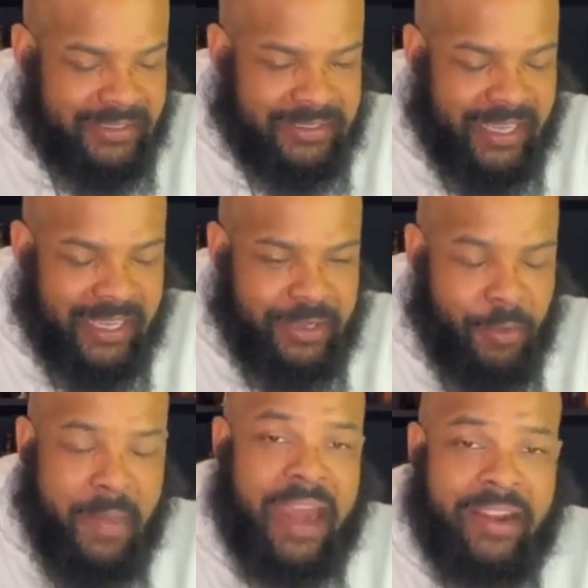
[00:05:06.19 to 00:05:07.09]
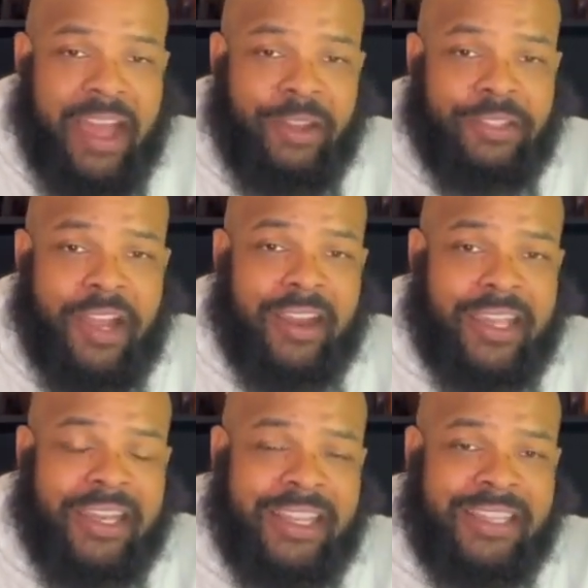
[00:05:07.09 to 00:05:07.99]
It's uh, no matter how
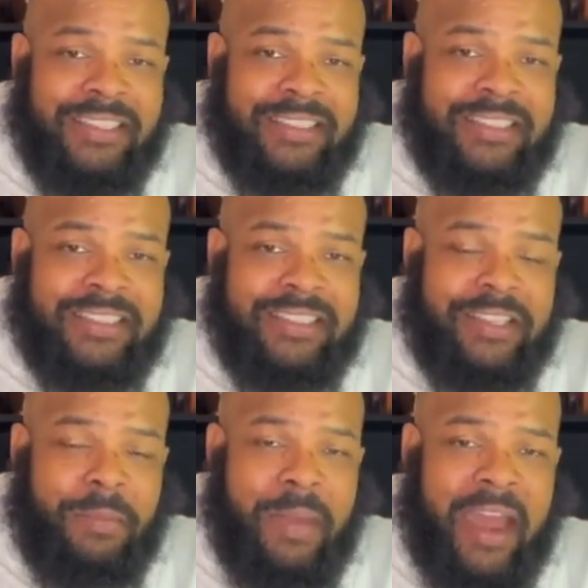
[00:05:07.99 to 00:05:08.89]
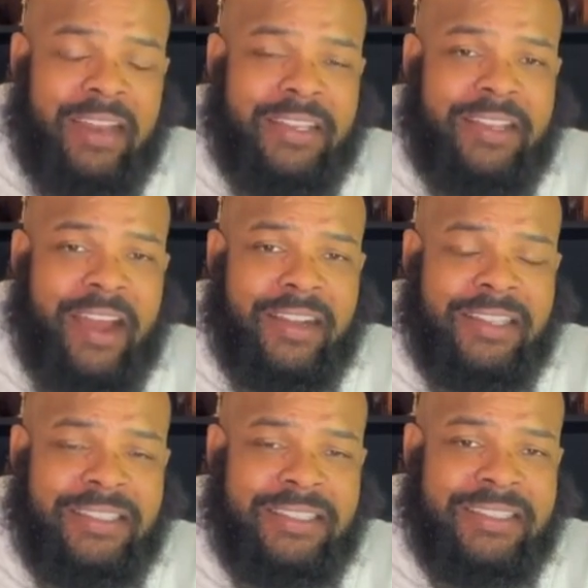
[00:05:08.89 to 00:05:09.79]
dark it is, no matter the
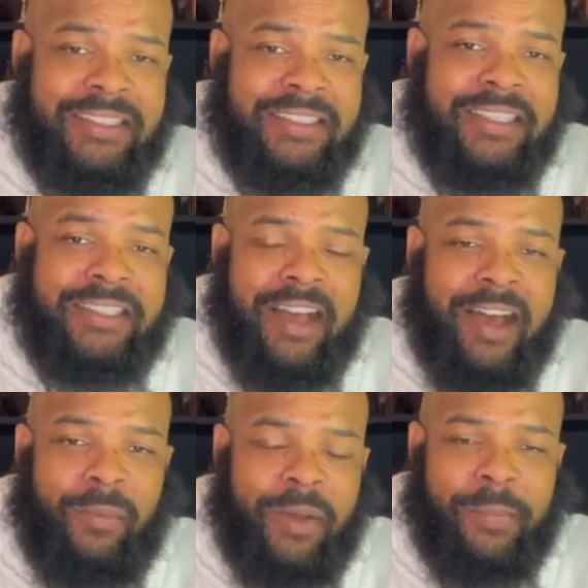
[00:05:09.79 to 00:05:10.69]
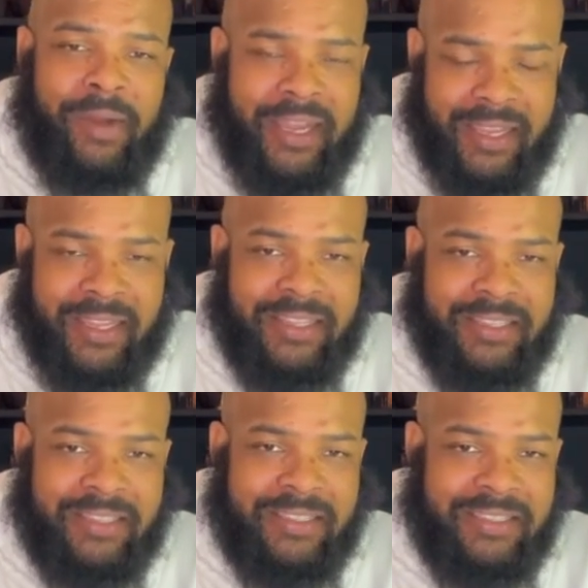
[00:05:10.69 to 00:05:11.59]
darkness, the dawn will break.
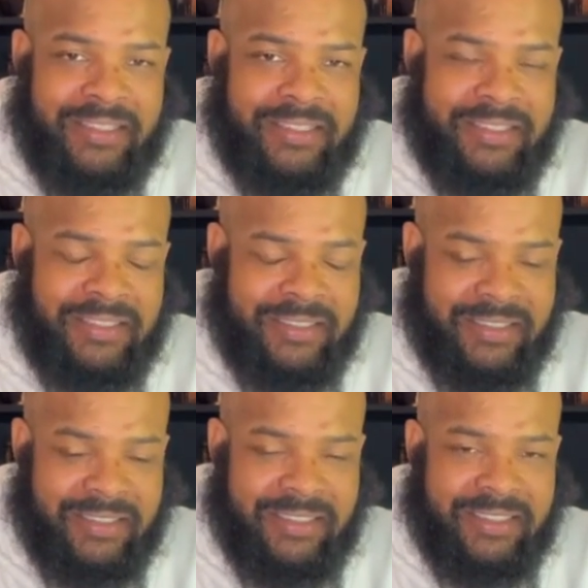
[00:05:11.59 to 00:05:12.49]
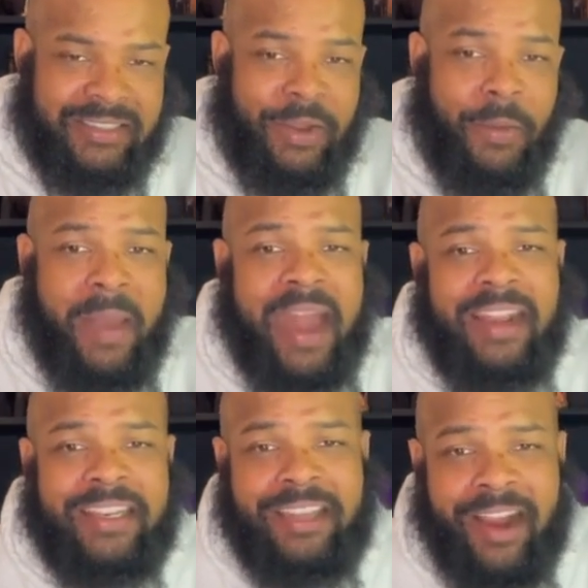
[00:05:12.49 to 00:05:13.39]
No matter
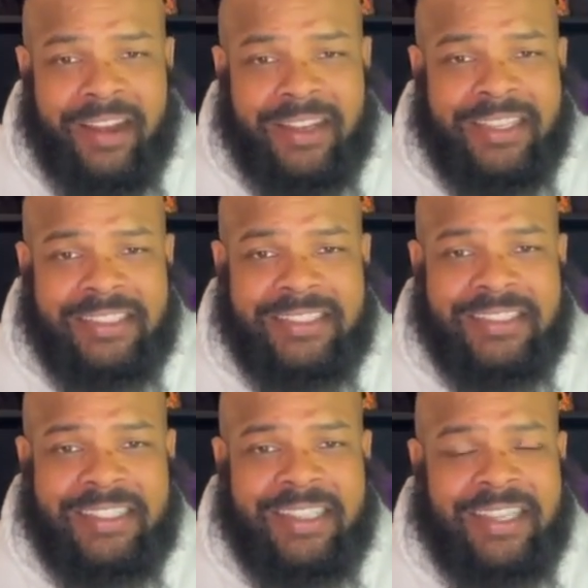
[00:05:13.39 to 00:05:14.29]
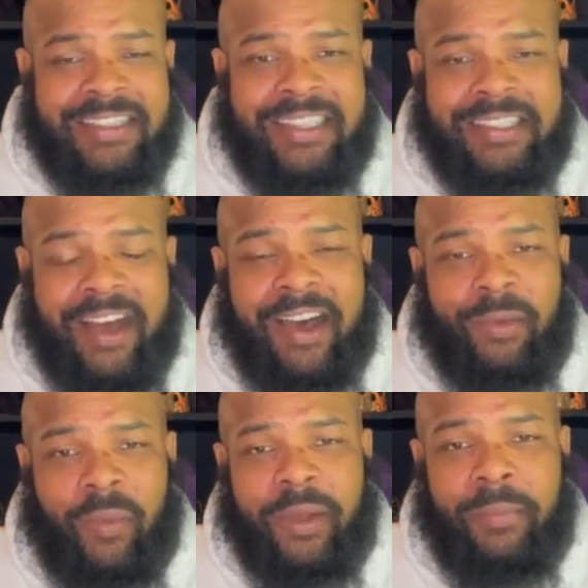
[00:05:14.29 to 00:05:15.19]
the darkness, the
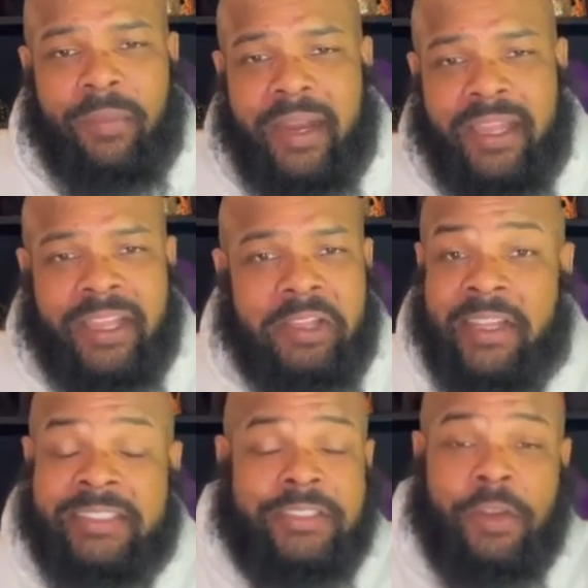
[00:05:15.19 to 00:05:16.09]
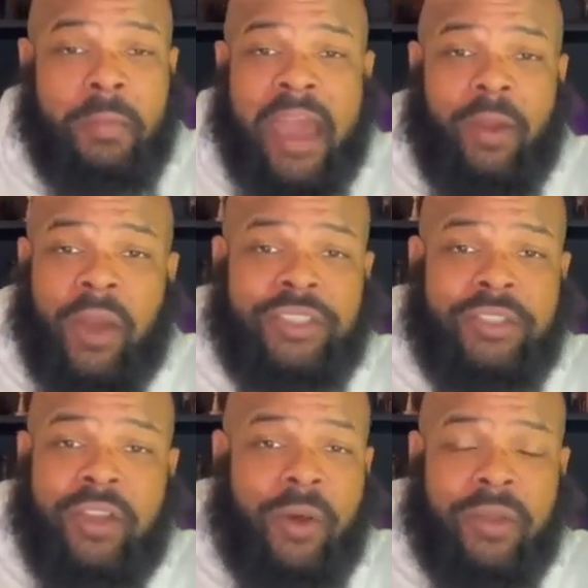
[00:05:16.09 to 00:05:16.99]
dawn will break. So no matter what
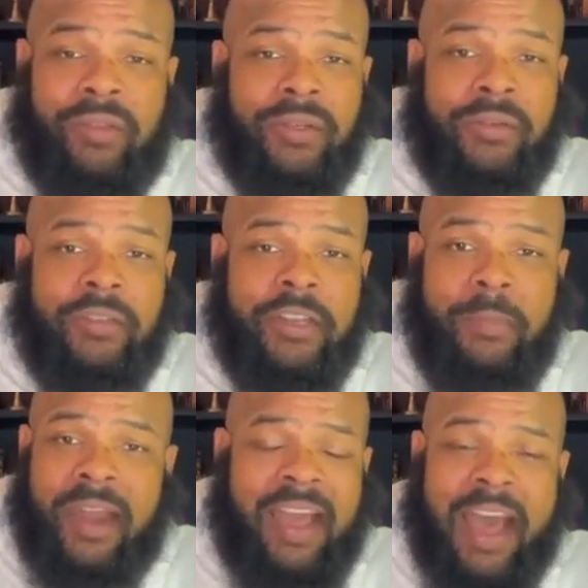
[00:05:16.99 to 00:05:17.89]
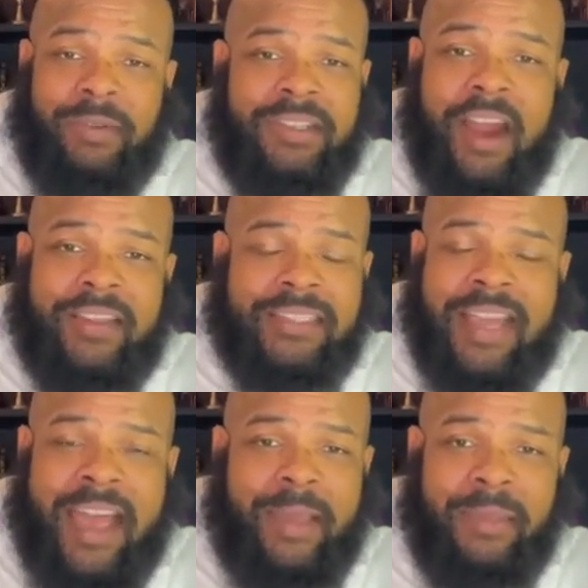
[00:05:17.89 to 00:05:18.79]
you're going through, no matter how dark the
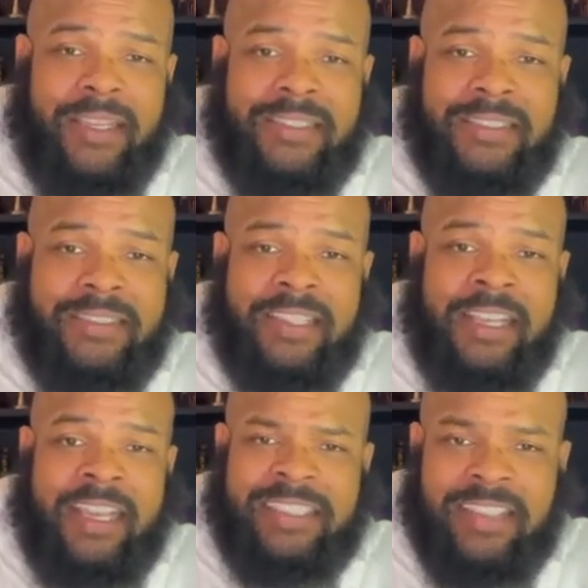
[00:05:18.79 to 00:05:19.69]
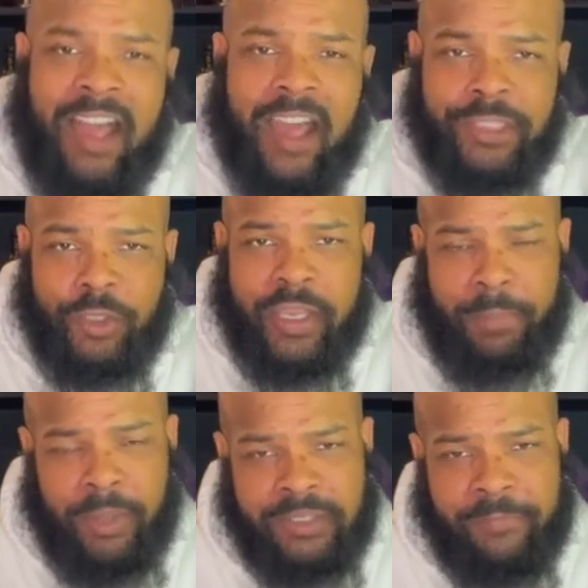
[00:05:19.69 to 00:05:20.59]
time is, as long as you
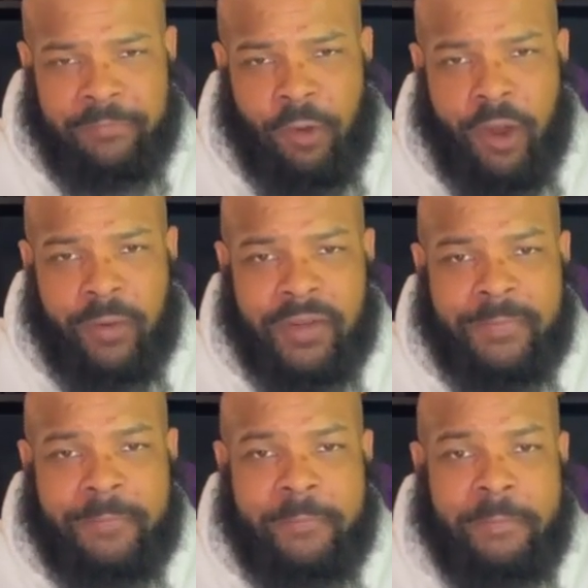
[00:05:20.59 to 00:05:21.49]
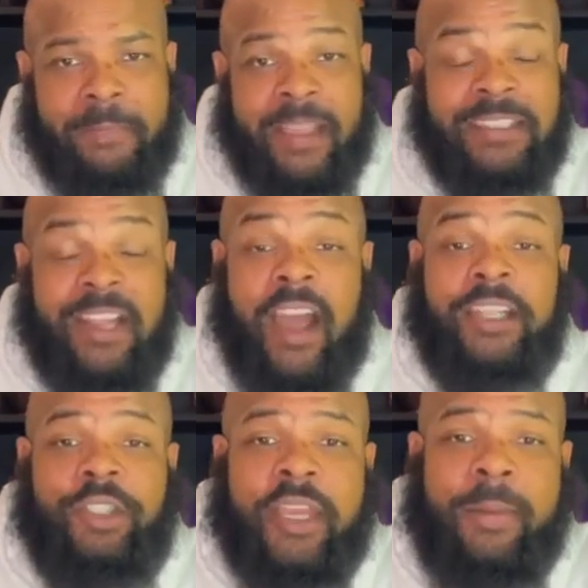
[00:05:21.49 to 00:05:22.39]
keep pushing forward, as long
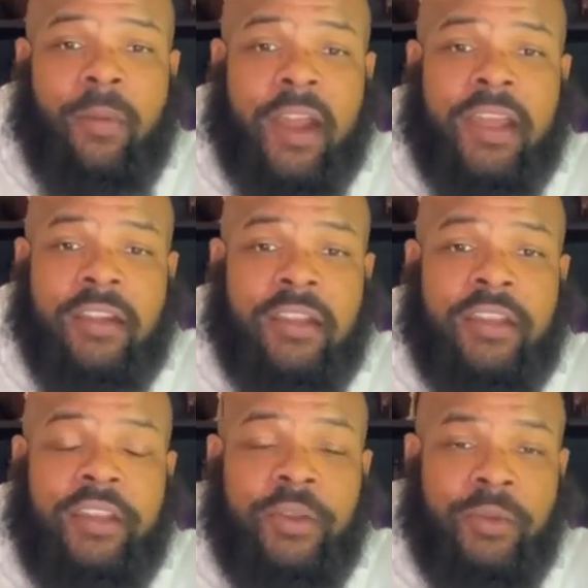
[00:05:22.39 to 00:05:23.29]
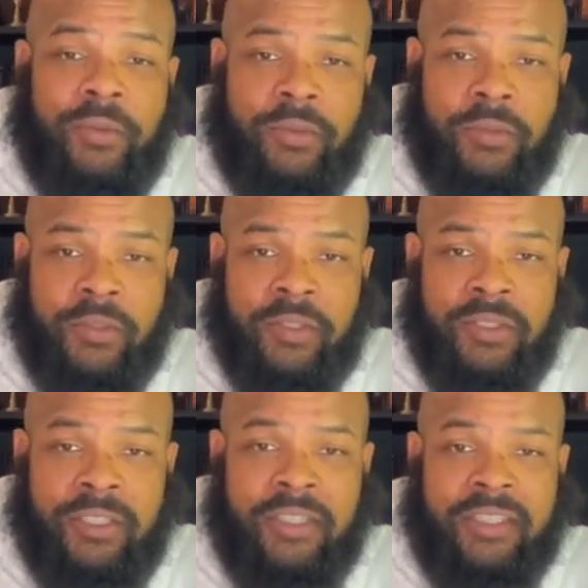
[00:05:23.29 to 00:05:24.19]
as you keep working on you,
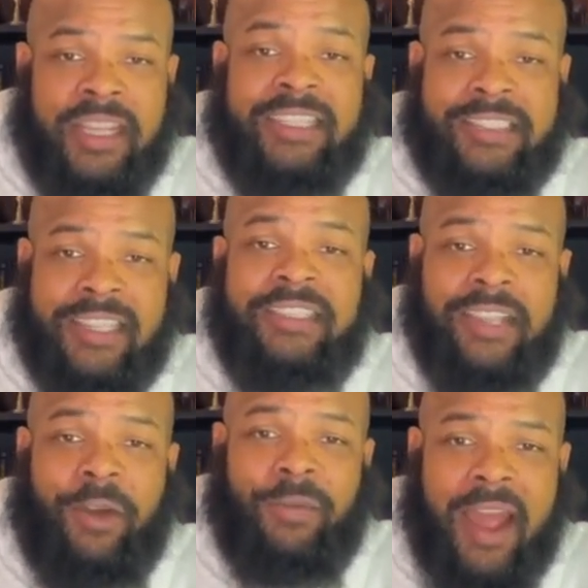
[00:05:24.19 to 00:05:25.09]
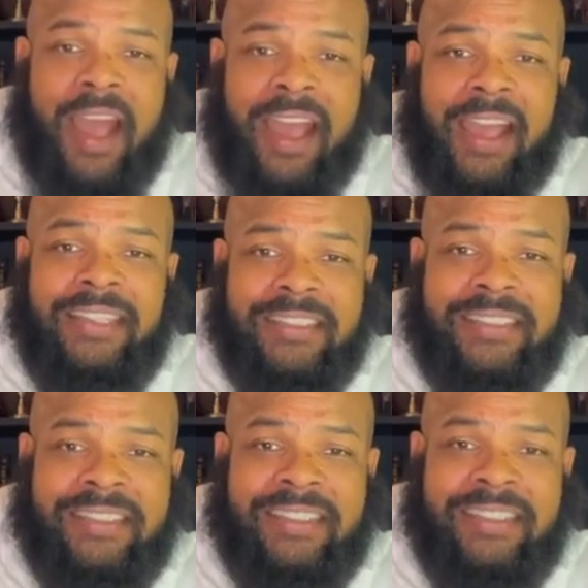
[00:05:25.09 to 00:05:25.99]
that sun's going to rise.
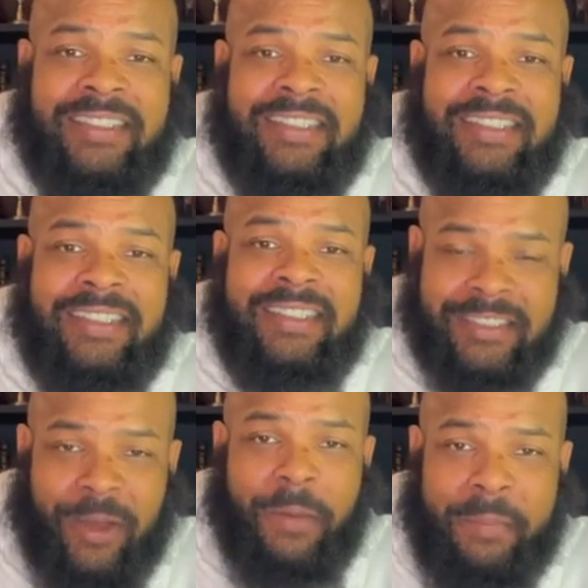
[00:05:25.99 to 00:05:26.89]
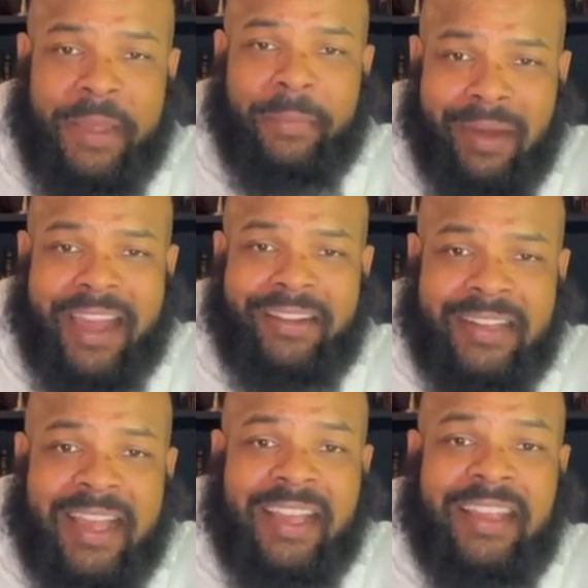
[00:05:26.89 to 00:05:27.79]
There's going to be a brighter
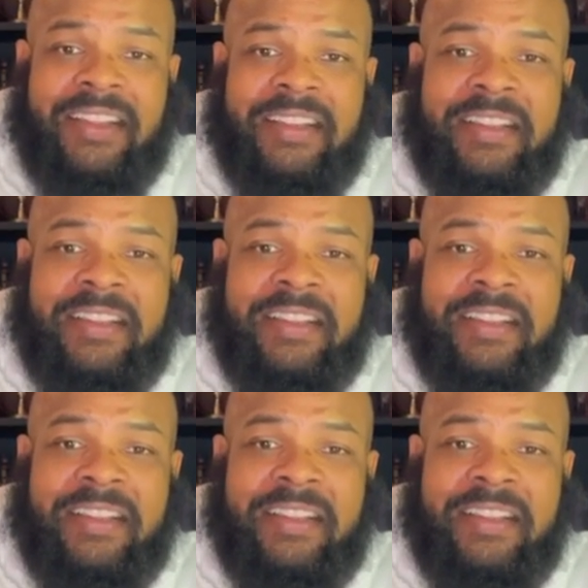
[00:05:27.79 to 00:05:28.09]
day.